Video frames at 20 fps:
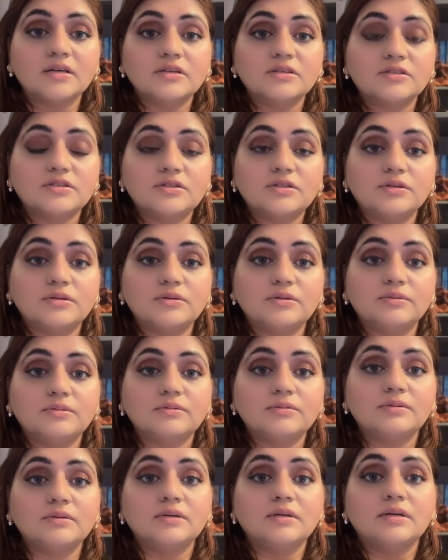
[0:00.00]
two,
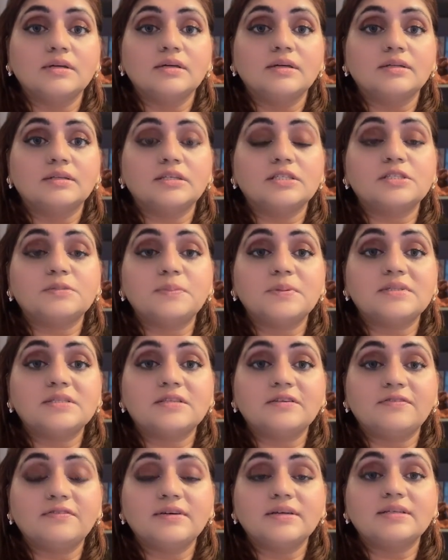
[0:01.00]
the
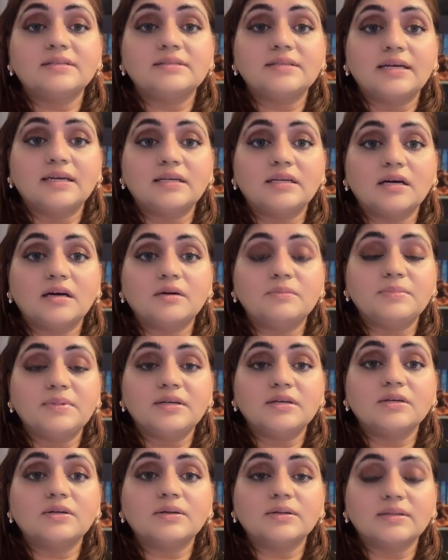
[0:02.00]
specific data
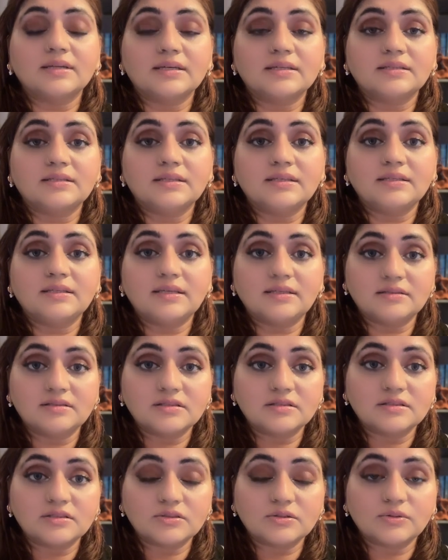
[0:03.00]
being collected and
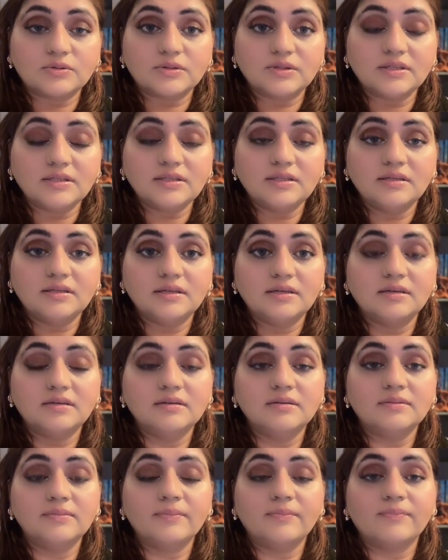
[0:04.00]
stored,
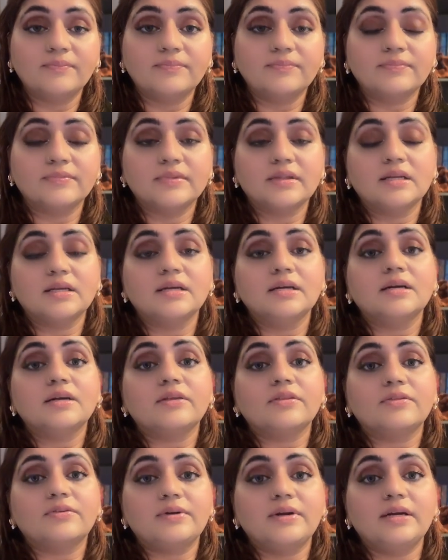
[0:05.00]

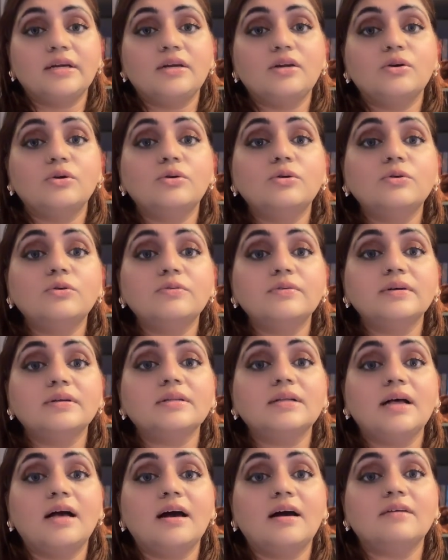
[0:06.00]
three, who will
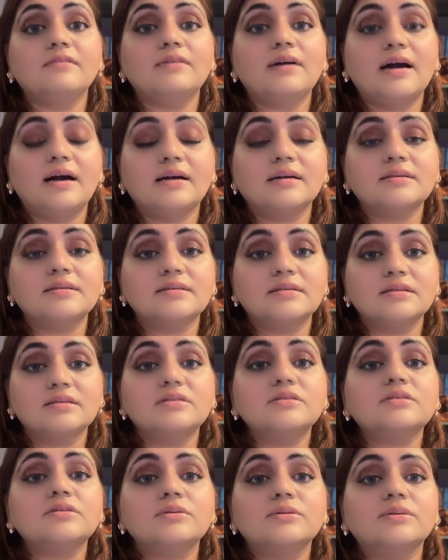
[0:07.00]
have
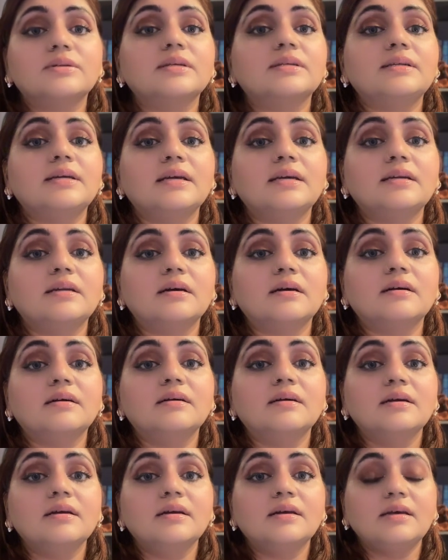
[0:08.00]
access to the data
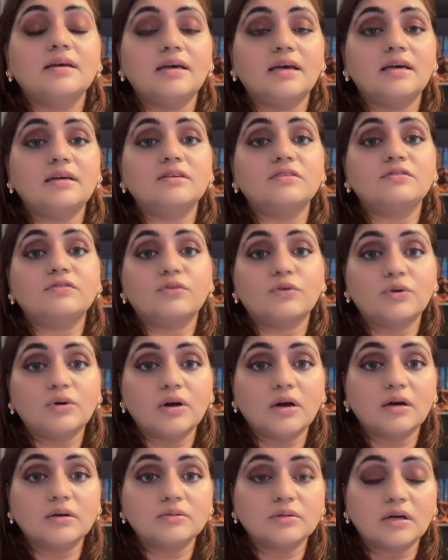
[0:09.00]
and for
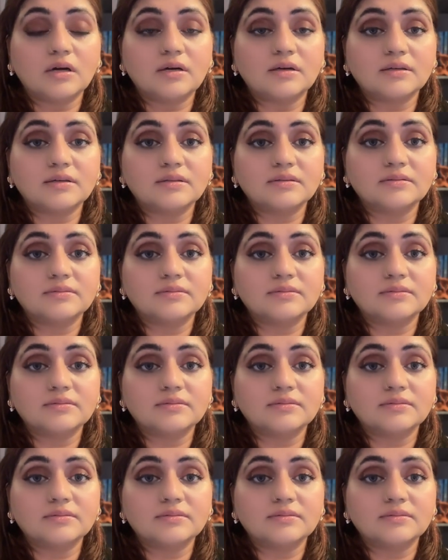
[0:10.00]
how long,